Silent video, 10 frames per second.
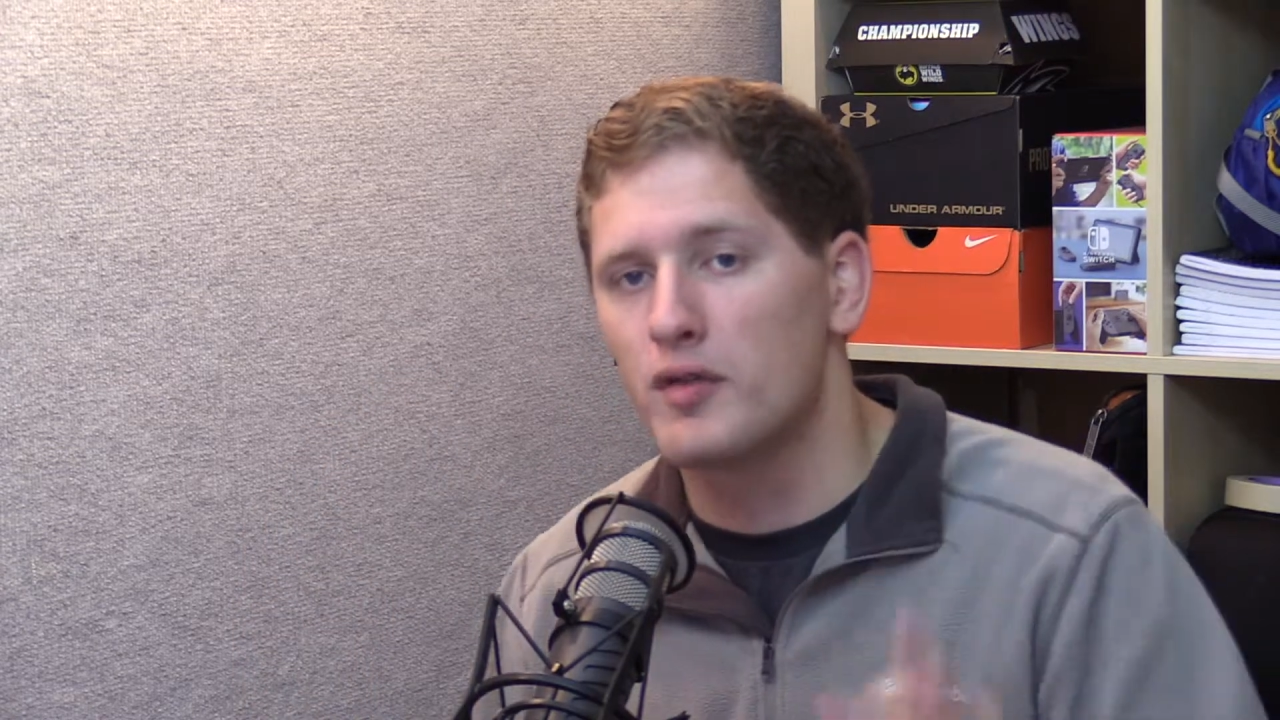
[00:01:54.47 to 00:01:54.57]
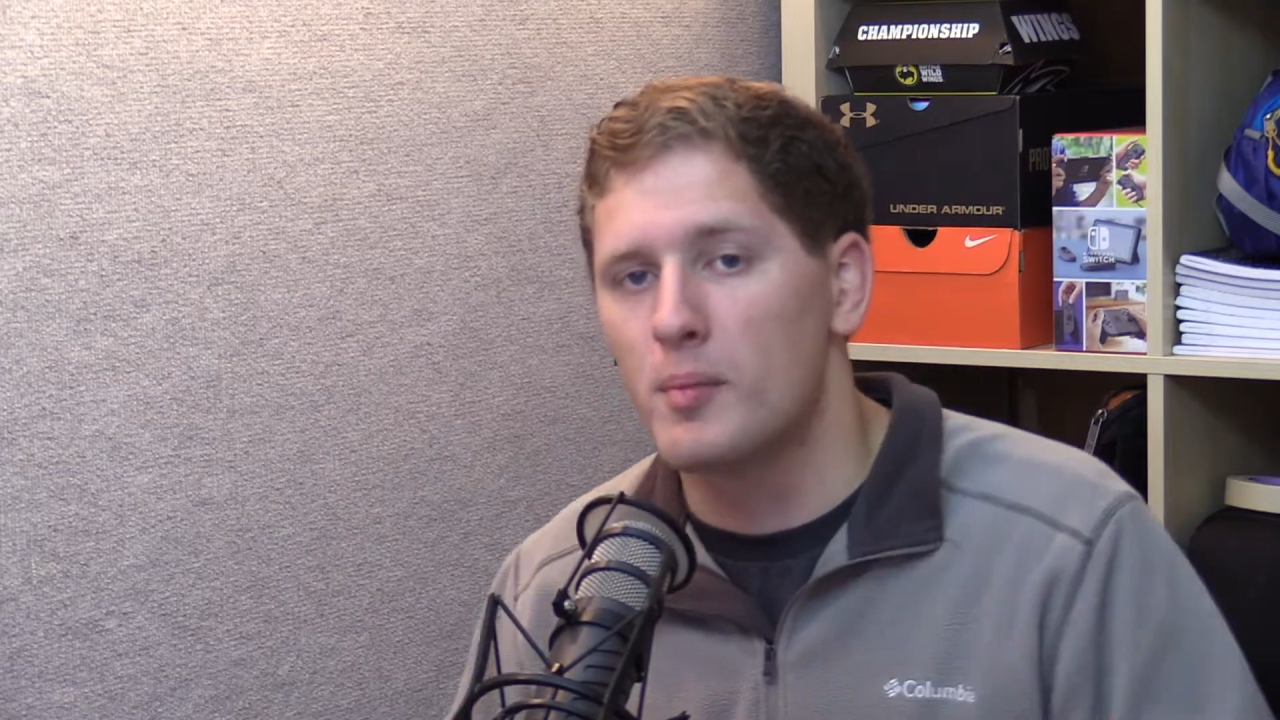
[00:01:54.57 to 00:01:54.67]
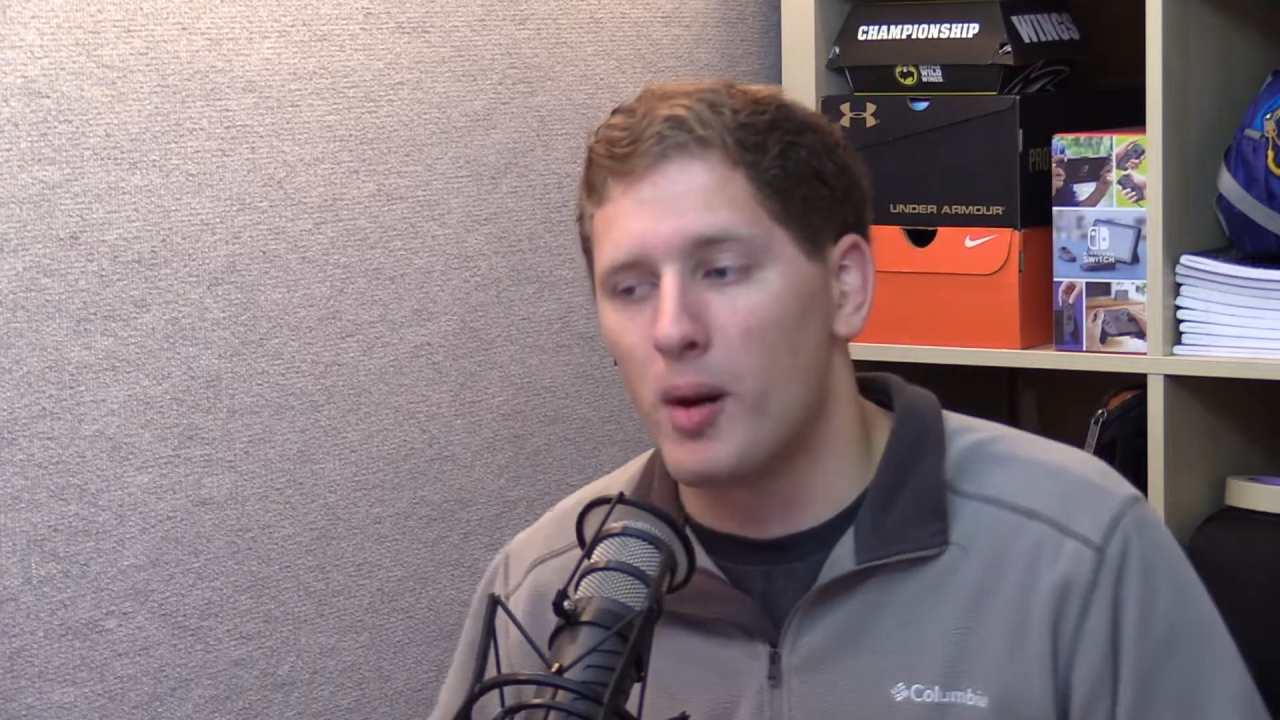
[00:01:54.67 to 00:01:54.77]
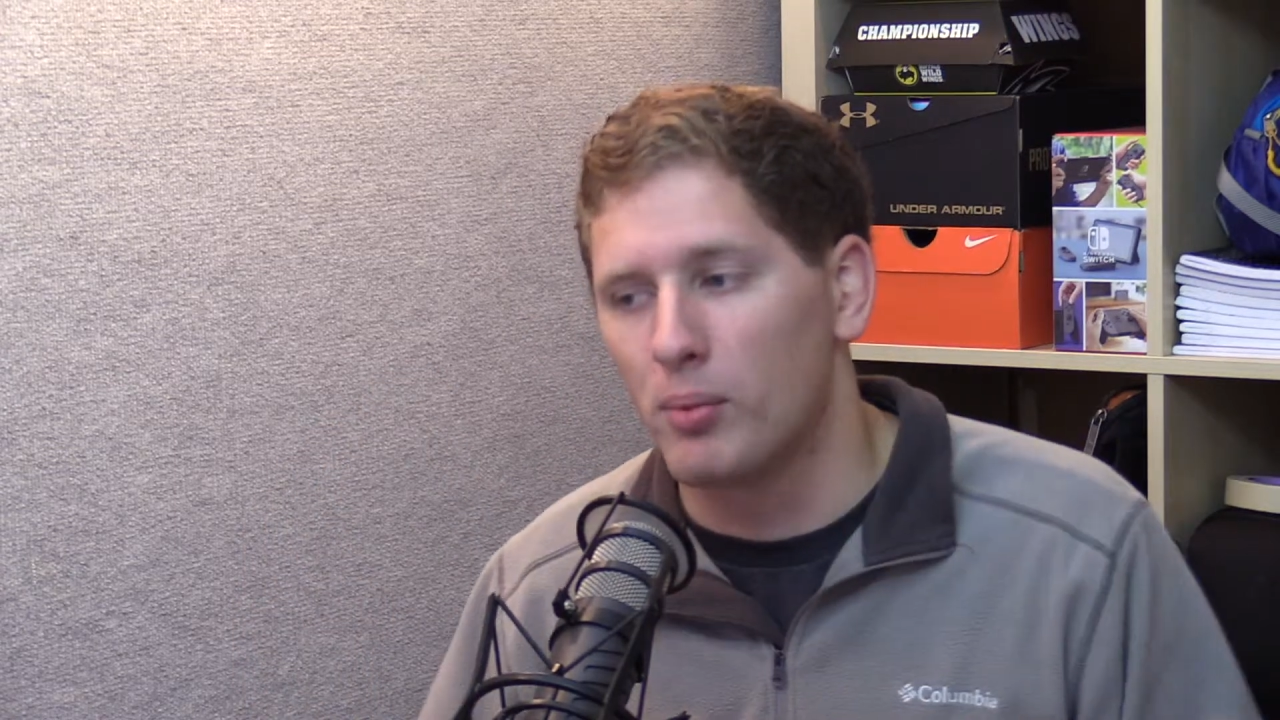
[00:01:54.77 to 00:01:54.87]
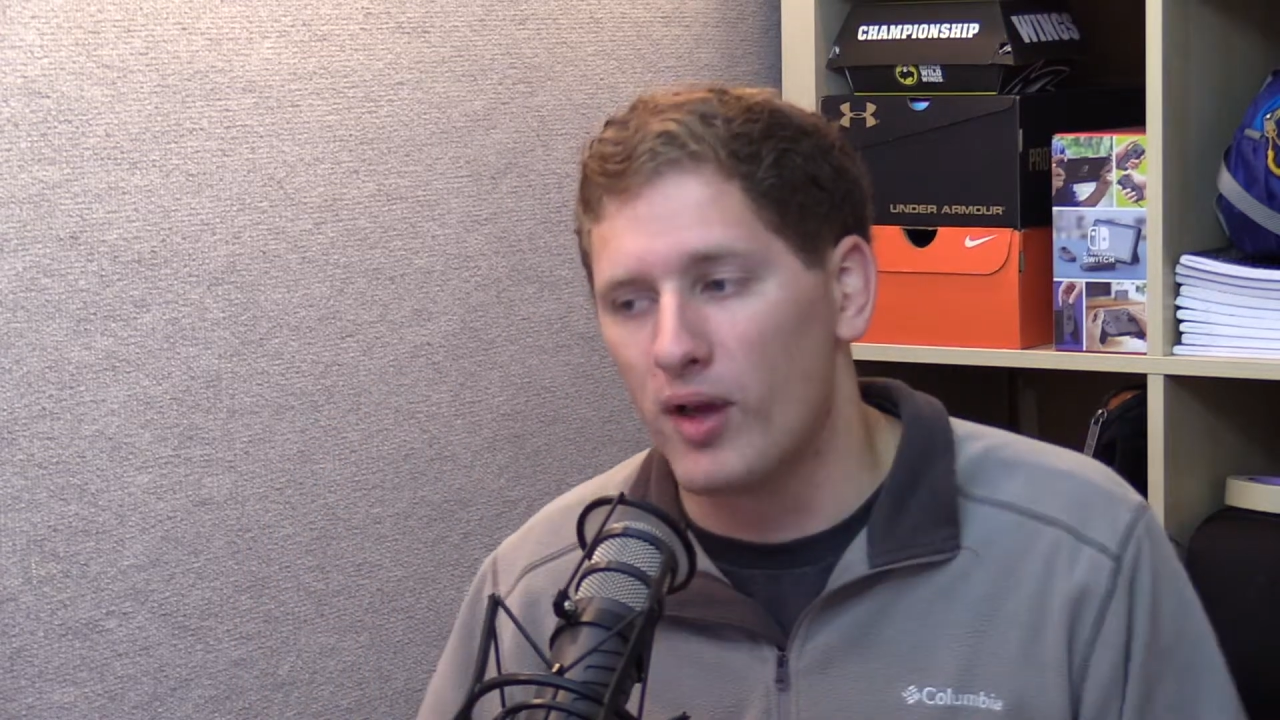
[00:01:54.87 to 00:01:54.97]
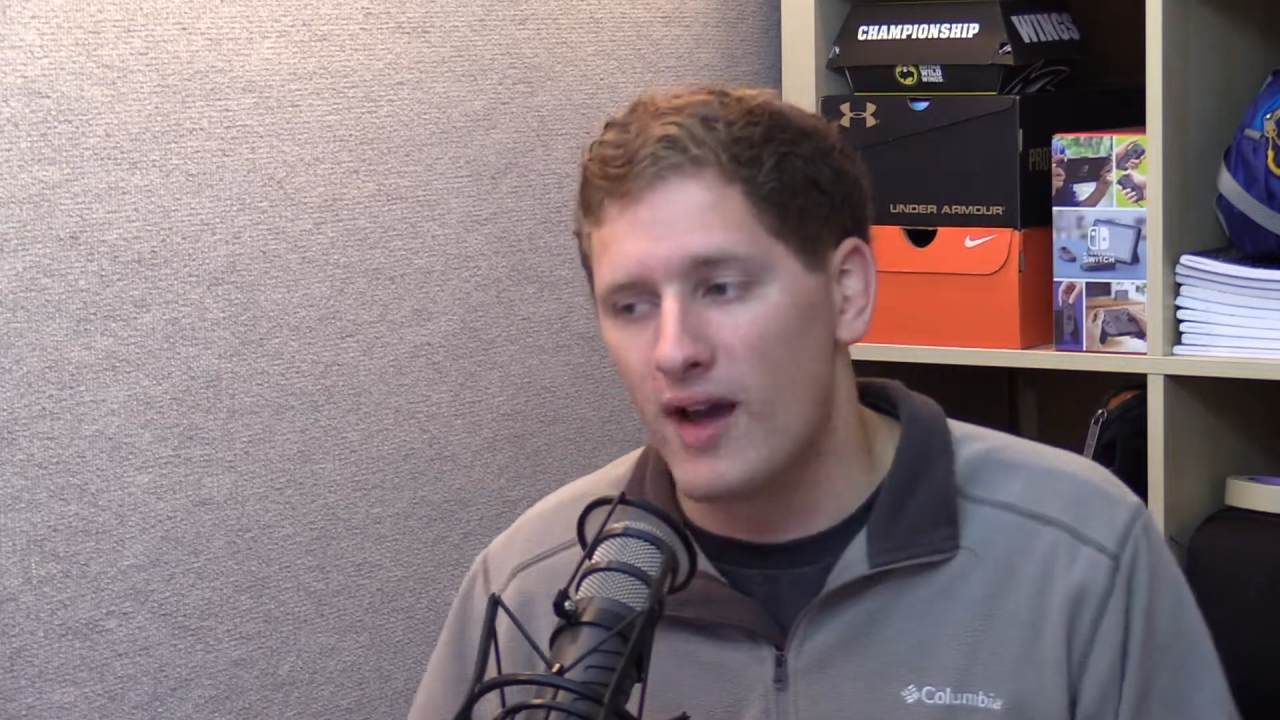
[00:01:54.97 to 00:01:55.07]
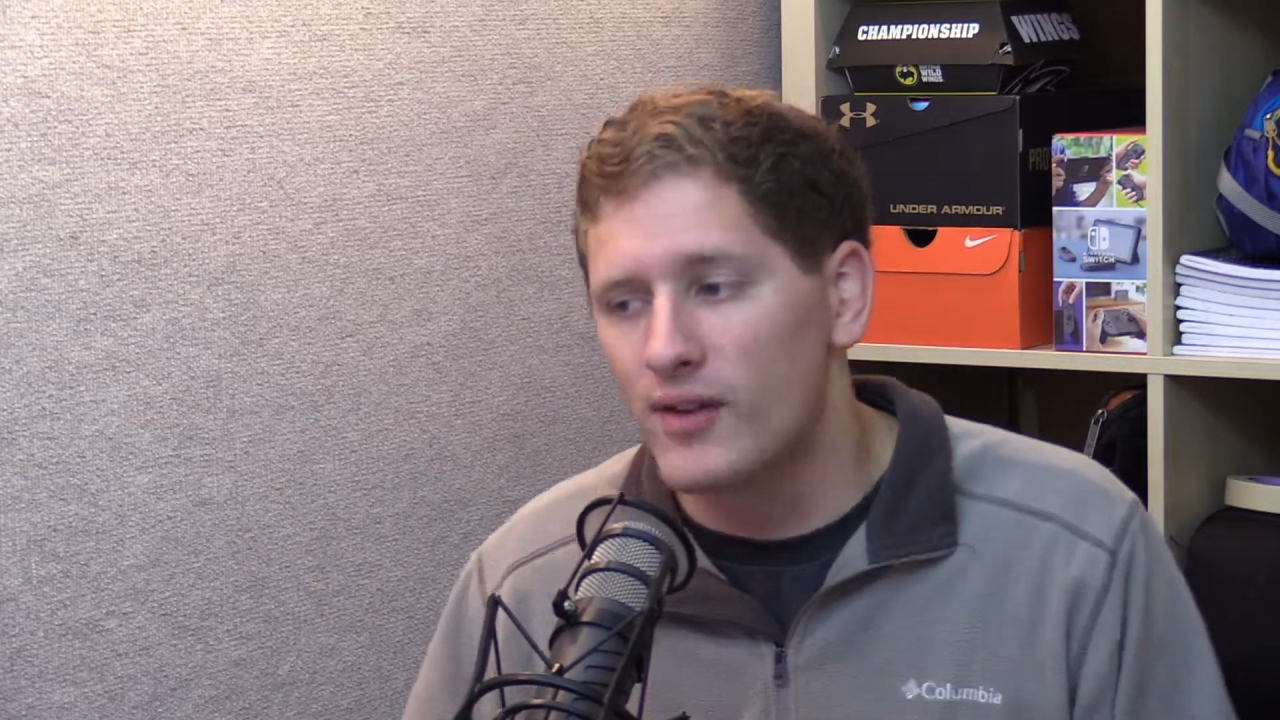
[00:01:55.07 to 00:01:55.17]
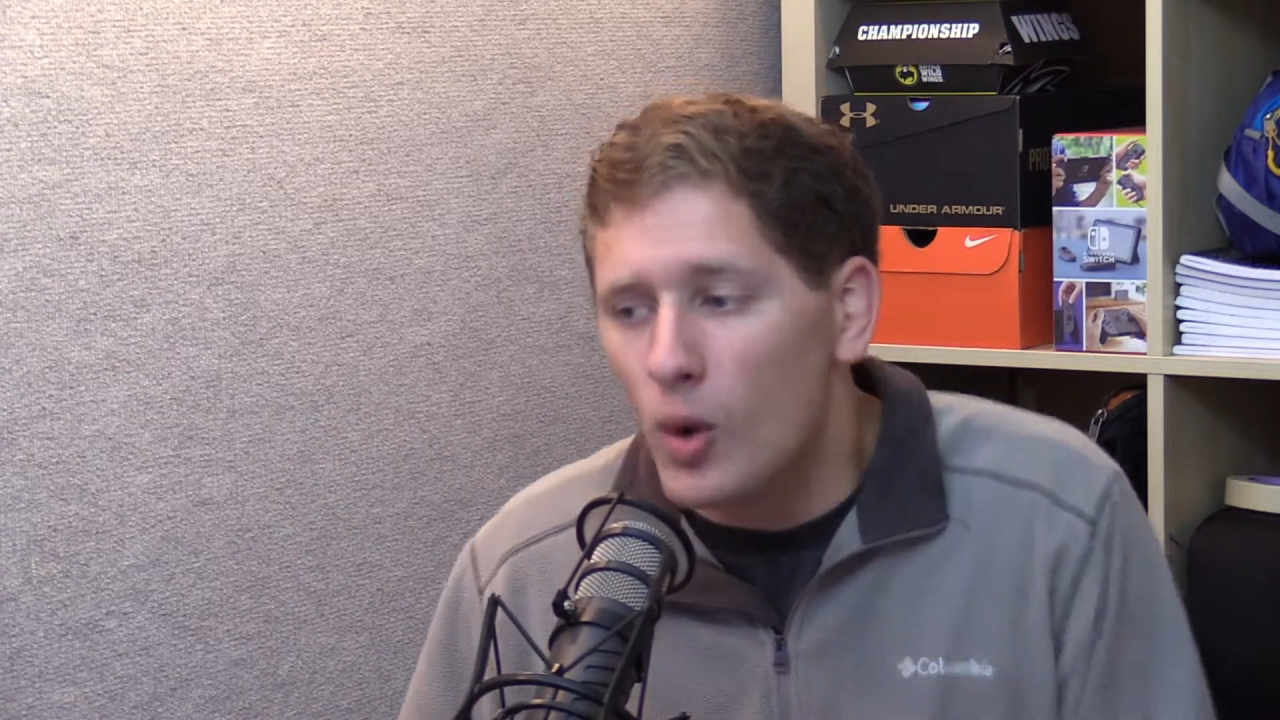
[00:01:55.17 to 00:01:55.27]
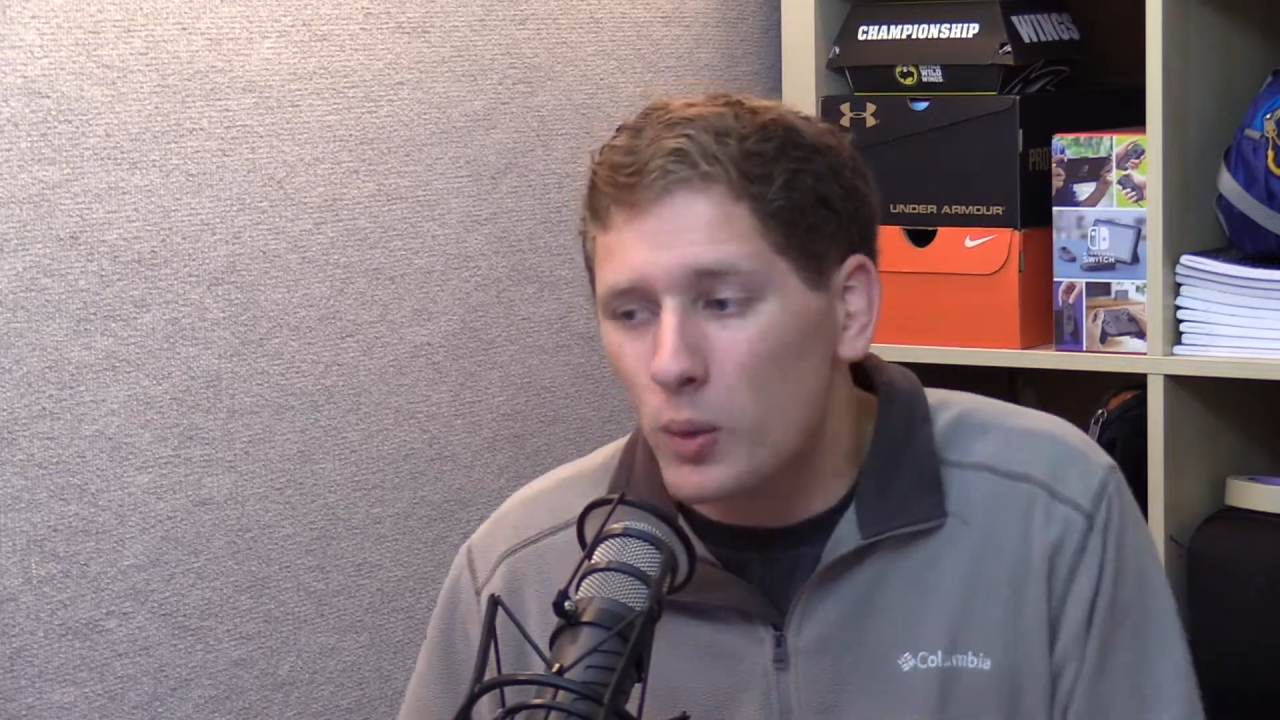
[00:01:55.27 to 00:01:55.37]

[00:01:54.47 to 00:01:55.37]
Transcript: football playoff,